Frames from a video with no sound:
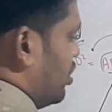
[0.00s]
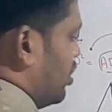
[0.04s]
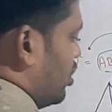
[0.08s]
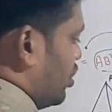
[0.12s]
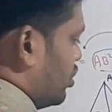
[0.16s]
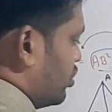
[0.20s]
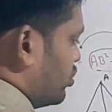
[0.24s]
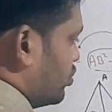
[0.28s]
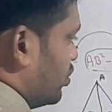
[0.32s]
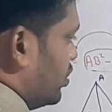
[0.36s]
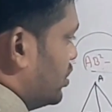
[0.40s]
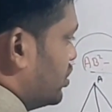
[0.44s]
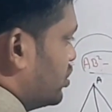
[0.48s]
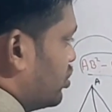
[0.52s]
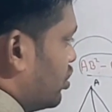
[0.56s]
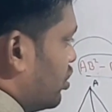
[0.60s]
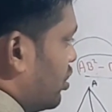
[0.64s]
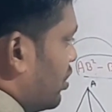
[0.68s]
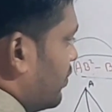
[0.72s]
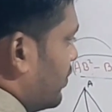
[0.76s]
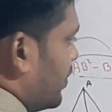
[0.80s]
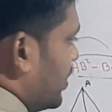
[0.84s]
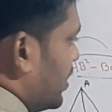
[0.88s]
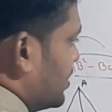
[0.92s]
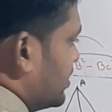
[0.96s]
So instead
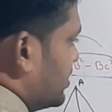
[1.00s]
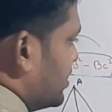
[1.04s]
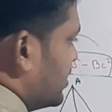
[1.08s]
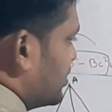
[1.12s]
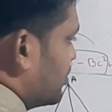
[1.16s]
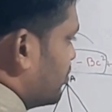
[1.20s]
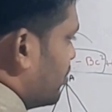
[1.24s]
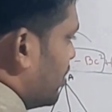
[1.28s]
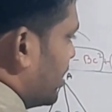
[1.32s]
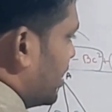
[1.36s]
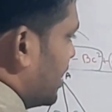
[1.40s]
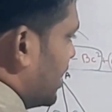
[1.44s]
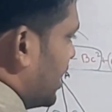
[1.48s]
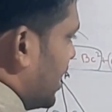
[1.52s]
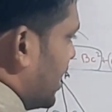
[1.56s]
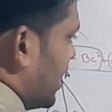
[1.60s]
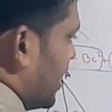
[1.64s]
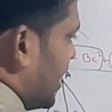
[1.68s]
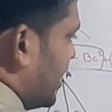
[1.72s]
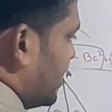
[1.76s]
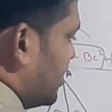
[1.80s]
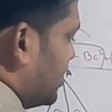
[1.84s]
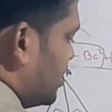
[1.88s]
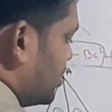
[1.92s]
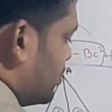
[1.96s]
of AC square, can I
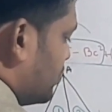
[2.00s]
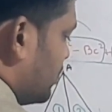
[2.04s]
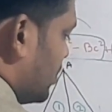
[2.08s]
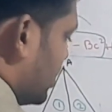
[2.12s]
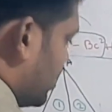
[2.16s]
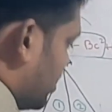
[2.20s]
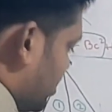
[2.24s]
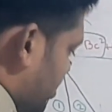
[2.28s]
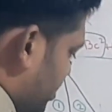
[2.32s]
write this one?